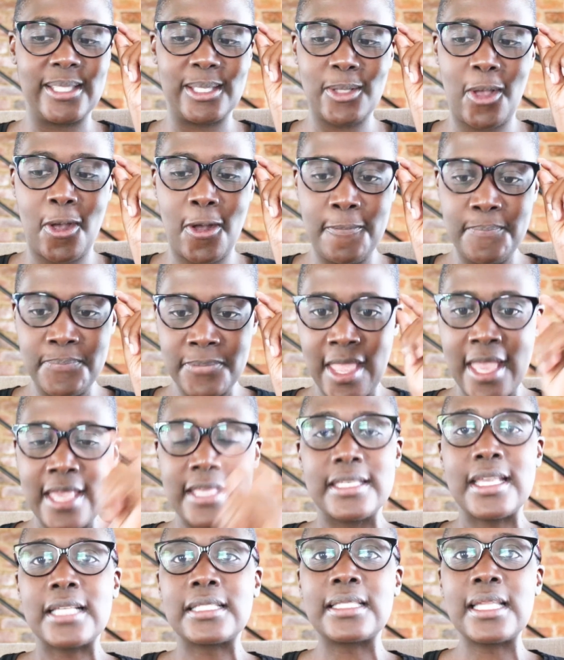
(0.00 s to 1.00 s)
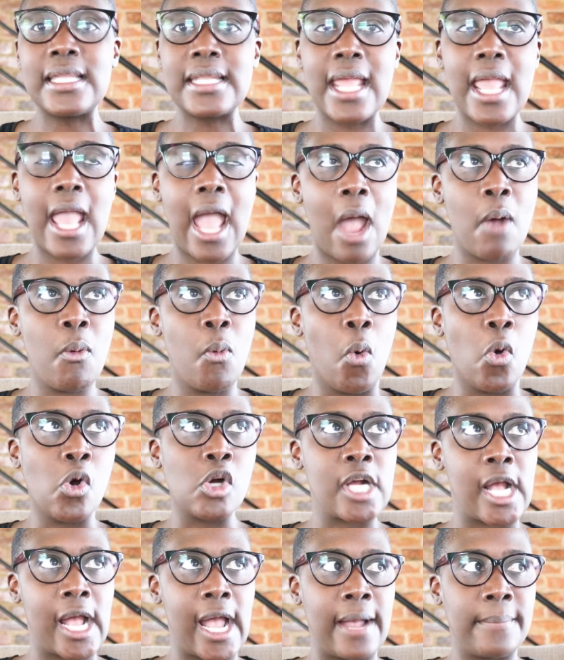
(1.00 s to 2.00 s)
So yesterday I
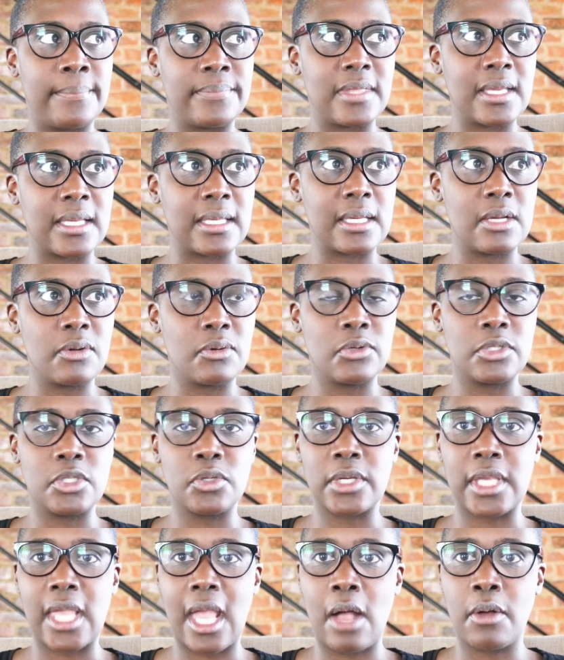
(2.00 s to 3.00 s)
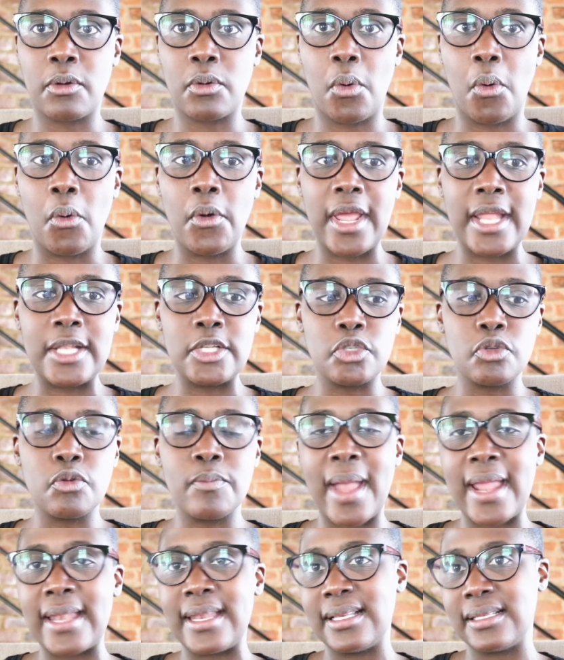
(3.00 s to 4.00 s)
woke up thinking, okay, I'll go and do
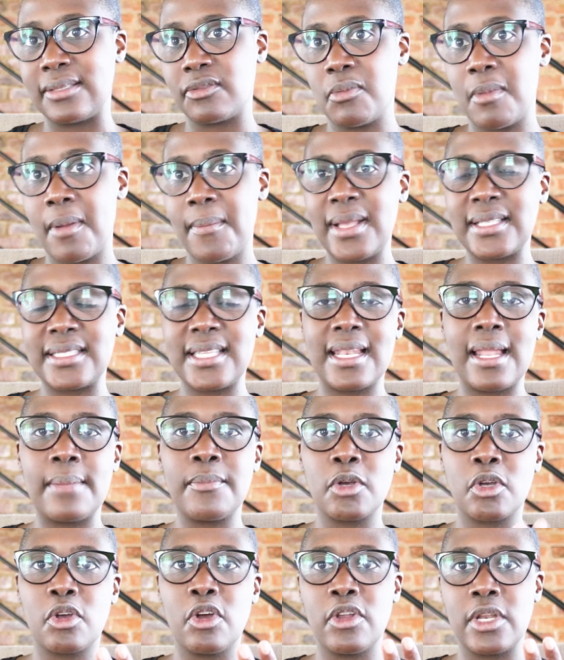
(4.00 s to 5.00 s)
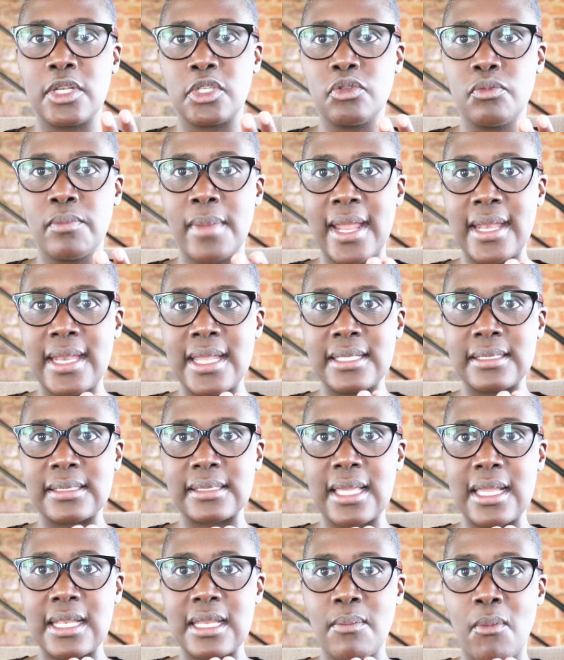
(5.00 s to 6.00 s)
my nails. Remember I said I'm not gonna do my
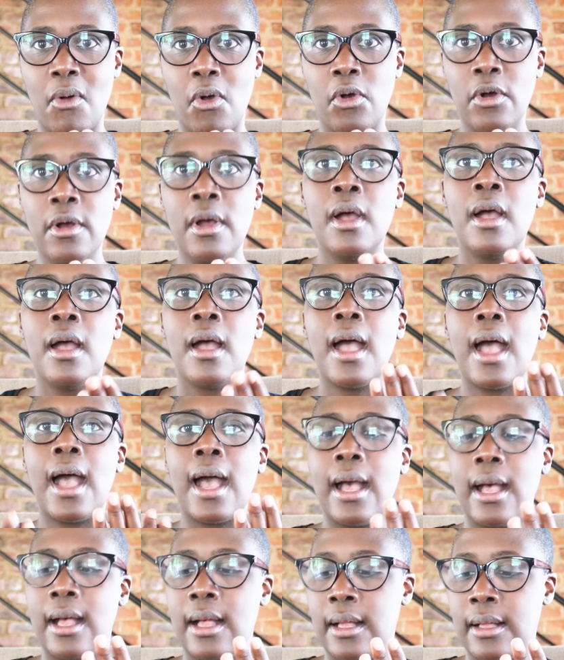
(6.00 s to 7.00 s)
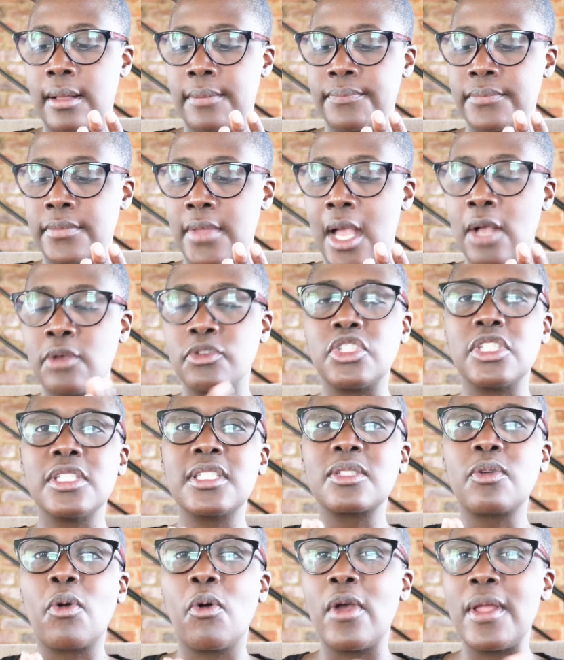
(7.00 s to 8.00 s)
nails anymore. I'll
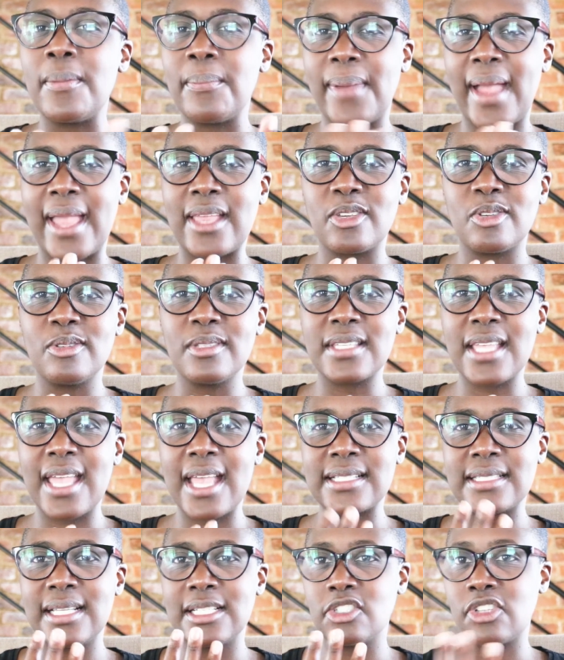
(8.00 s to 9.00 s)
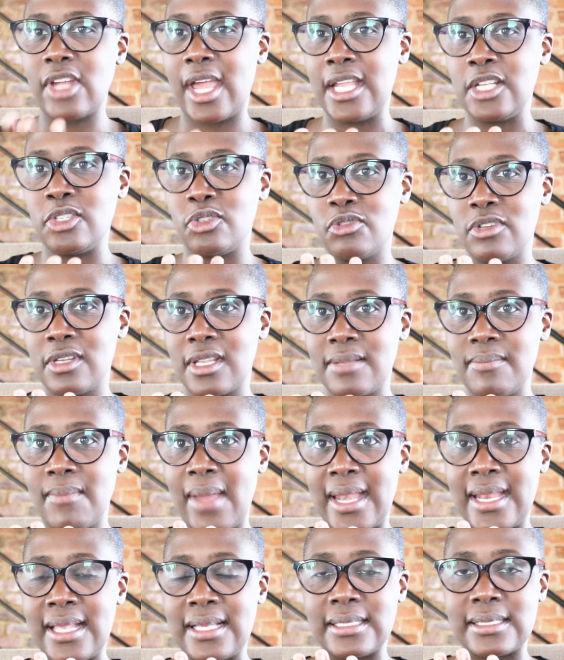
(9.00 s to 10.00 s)
just go and buy Q-Tex and try and do
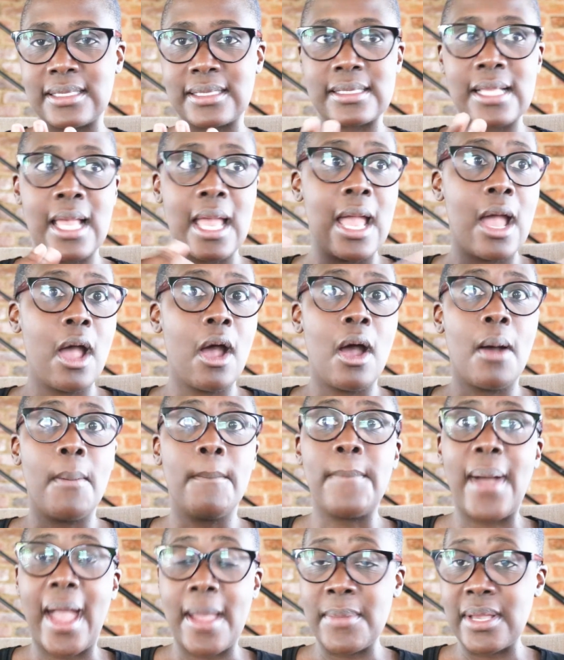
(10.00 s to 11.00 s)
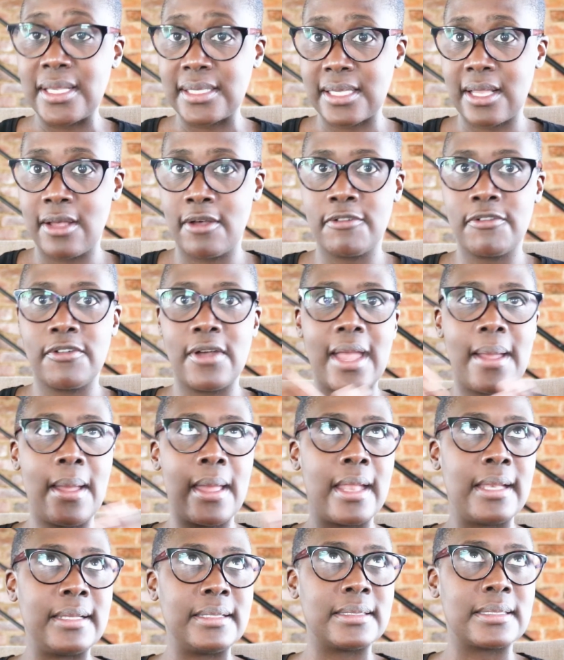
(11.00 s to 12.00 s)
my nails by myself.
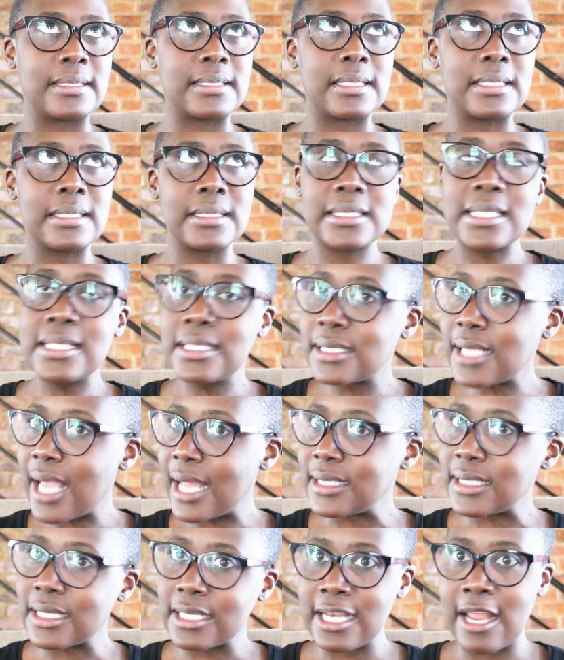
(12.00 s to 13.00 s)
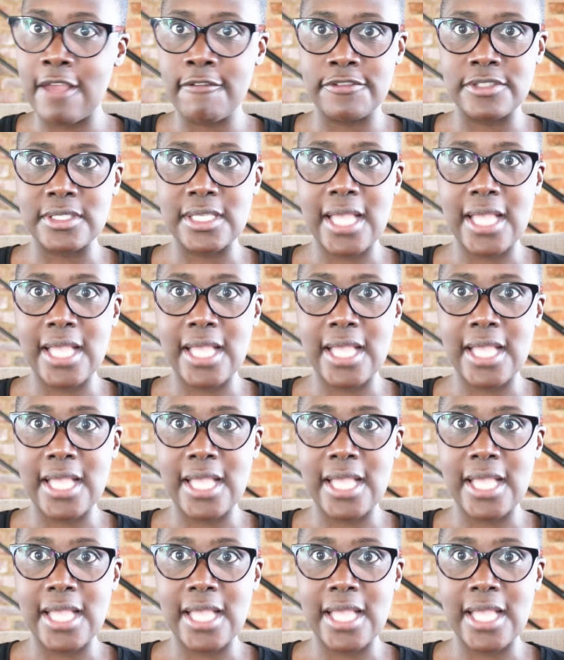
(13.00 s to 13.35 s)
And since I didn't have